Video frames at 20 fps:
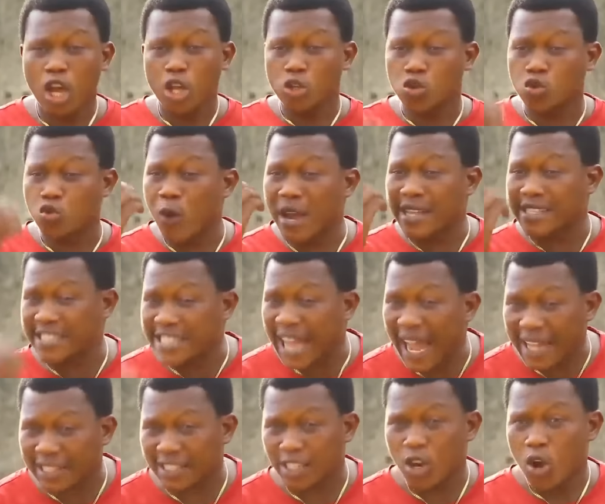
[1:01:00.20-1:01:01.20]
a child
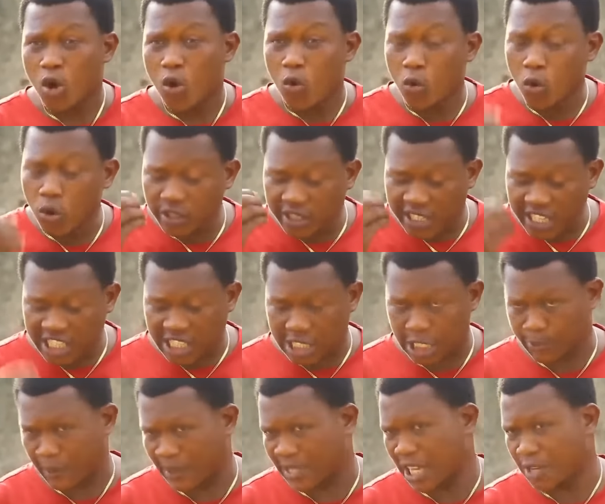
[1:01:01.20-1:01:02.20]
who disrespected
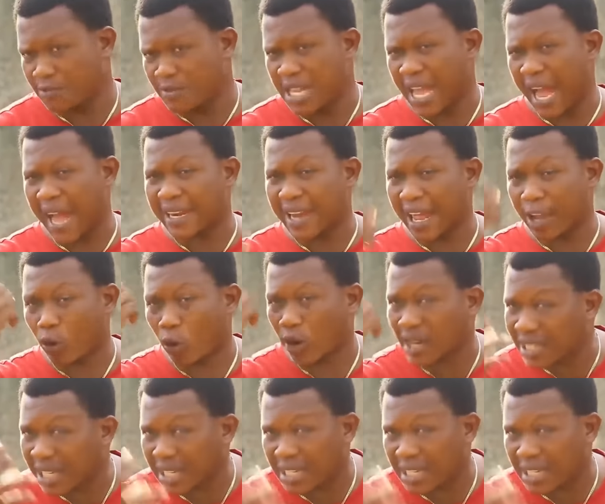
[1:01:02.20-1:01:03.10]
me and I corrected her?